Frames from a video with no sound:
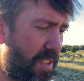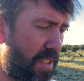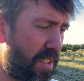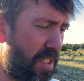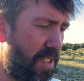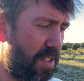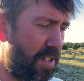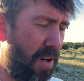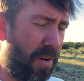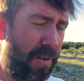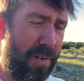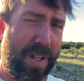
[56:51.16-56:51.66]

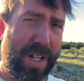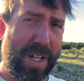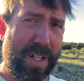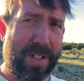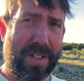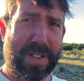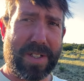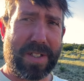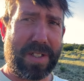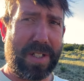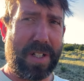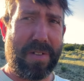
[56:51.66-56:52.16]
no
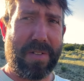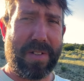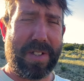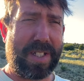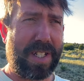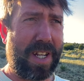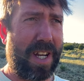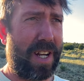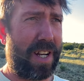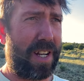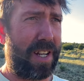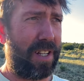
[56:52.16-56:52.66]
one's
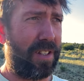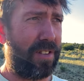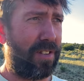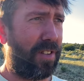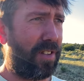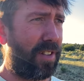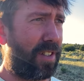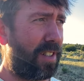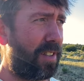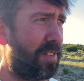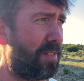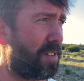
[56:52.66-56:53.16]
out here
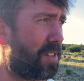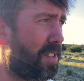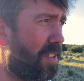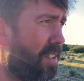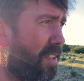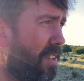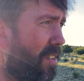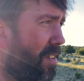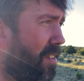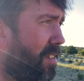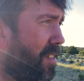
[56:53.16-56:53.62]
looking, so